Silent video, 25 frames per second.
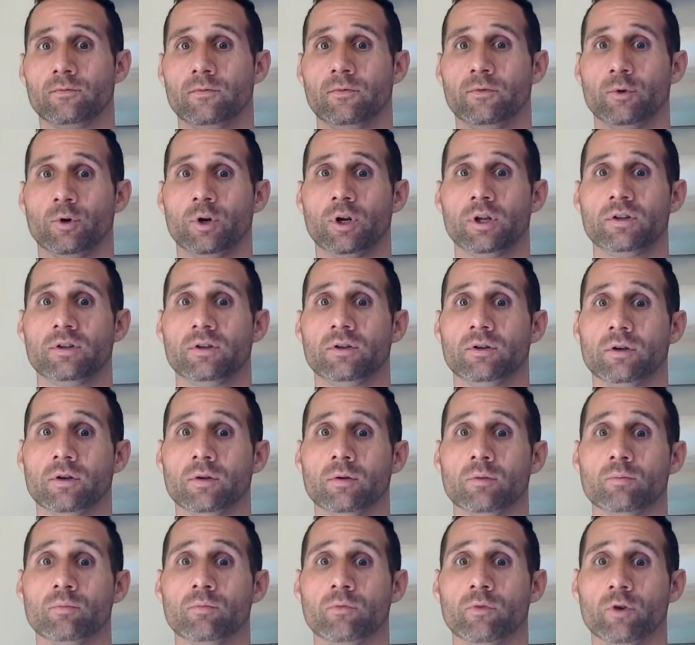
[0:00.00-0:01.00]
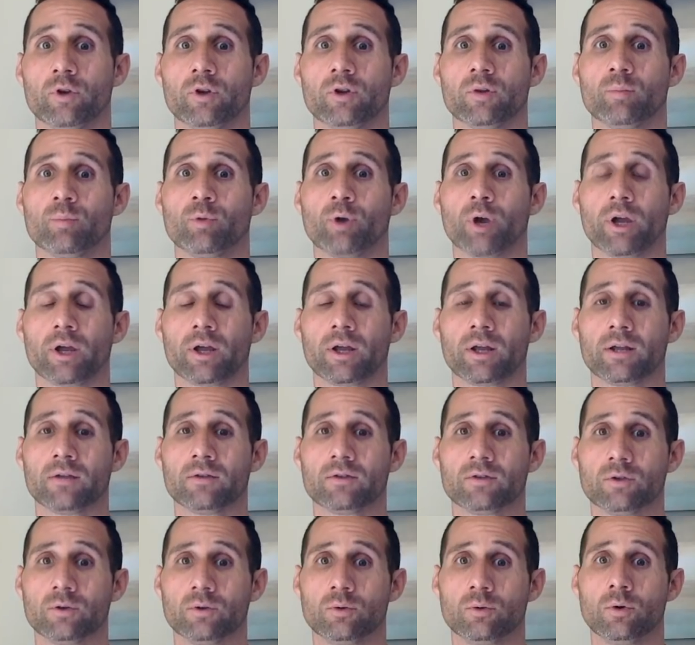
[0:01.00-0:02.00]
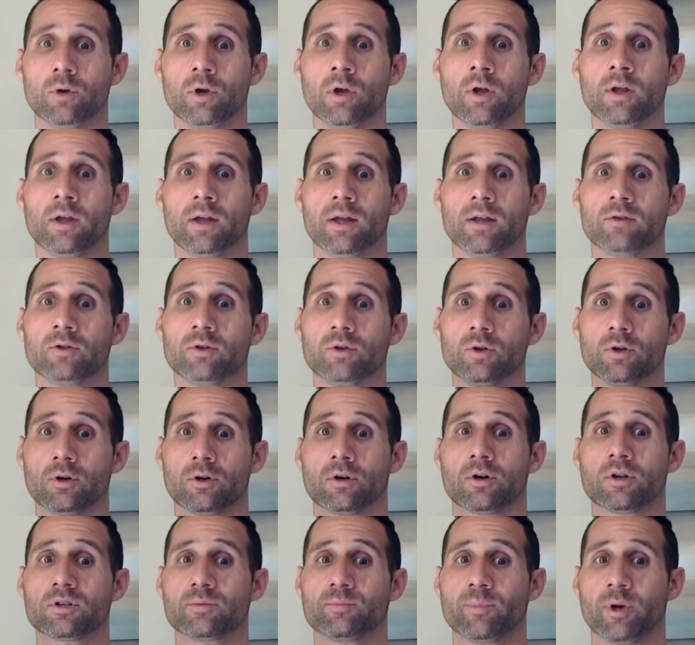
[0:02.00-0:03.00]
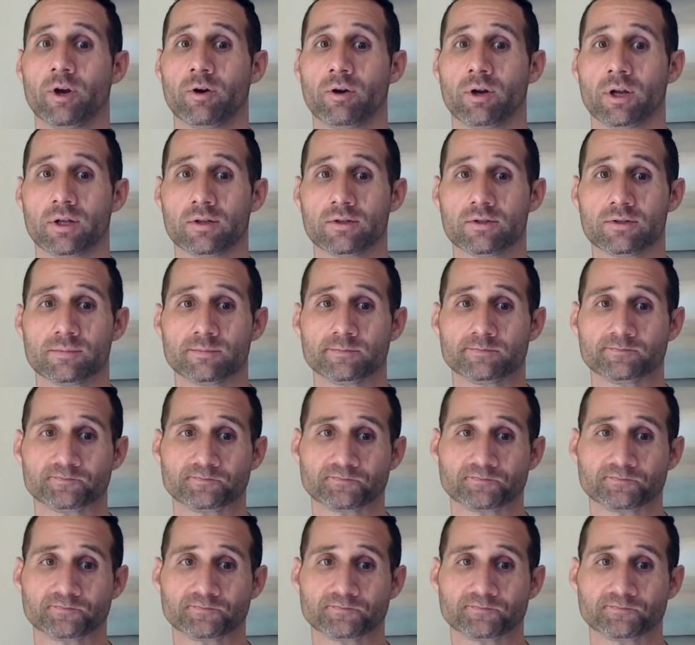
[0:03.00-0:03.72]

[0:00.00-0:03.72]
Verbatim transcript: for it to for it to bring it into into your experience